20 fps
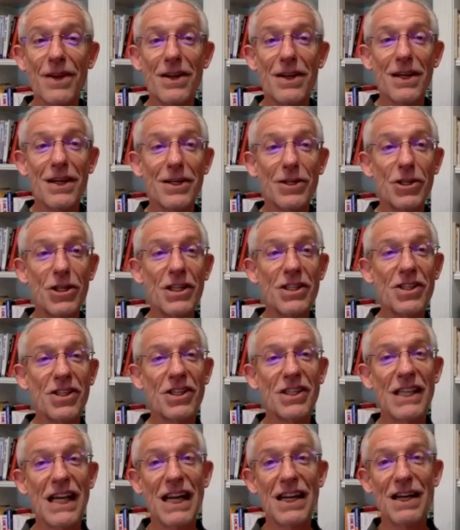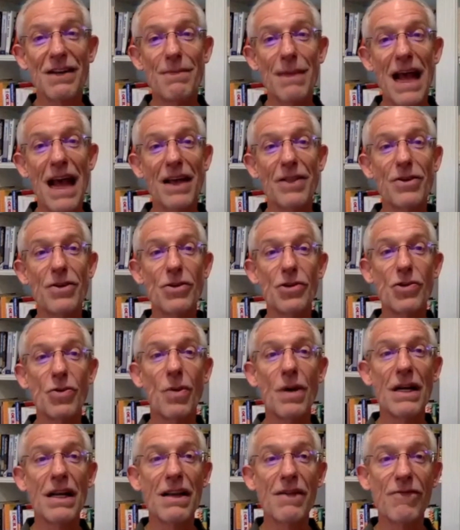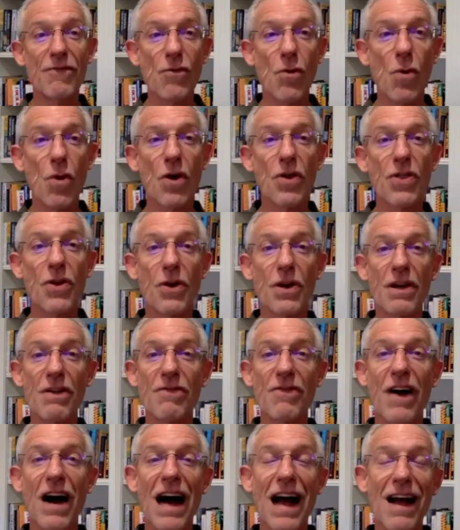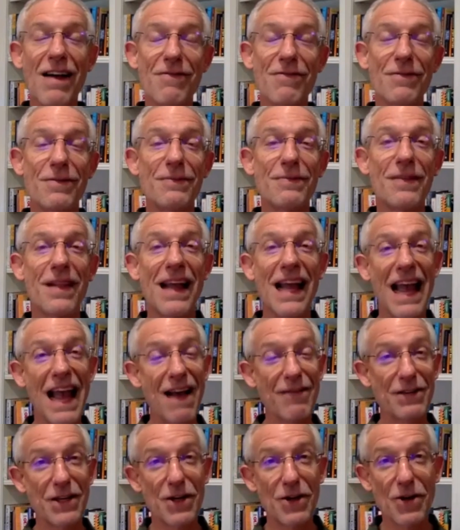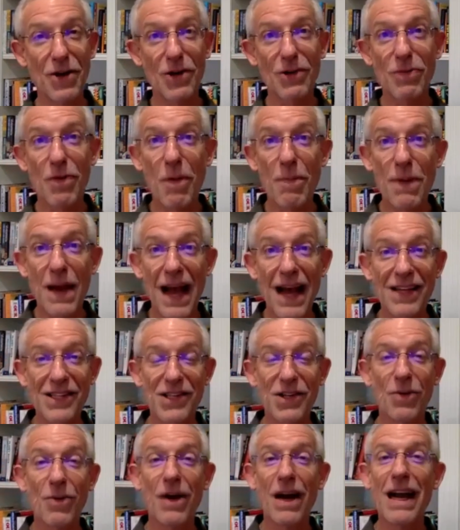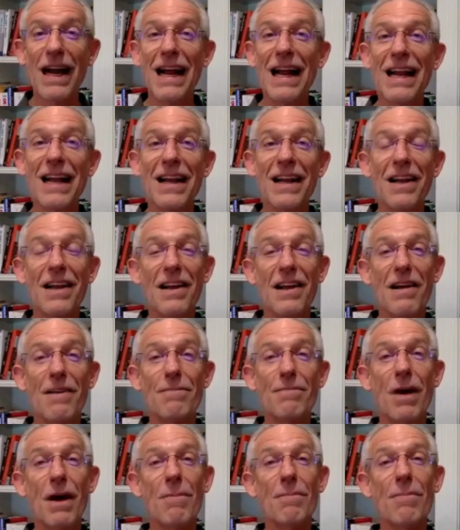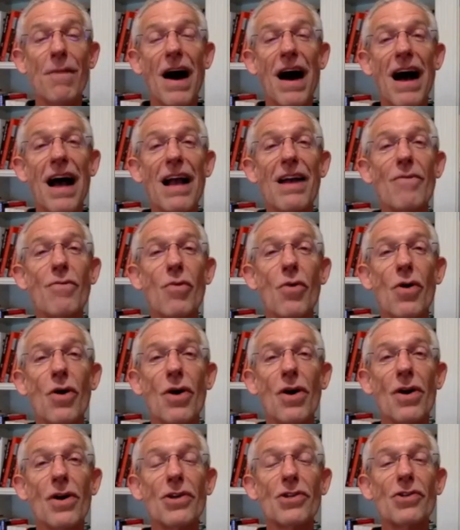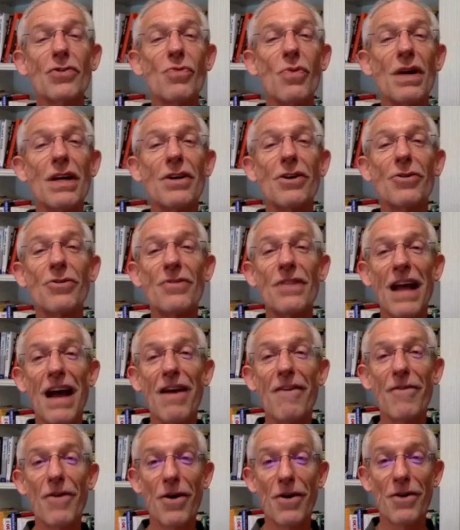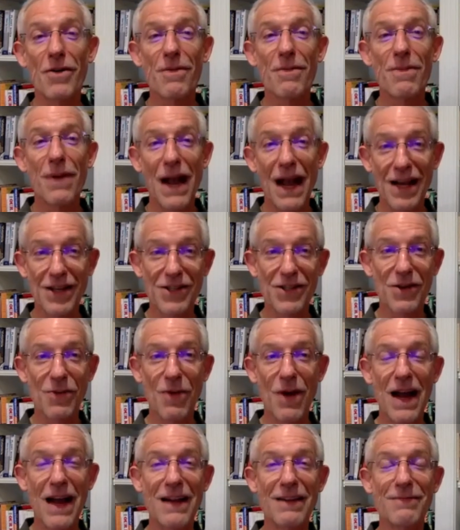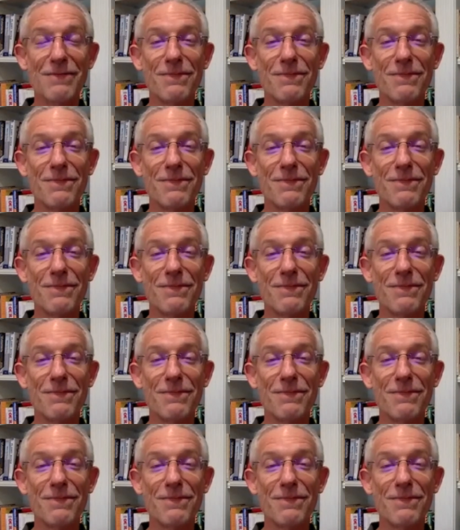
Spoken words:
Jesus said in Matthew 24:35, "Heaven and earth will pass away, but my words will never pass away."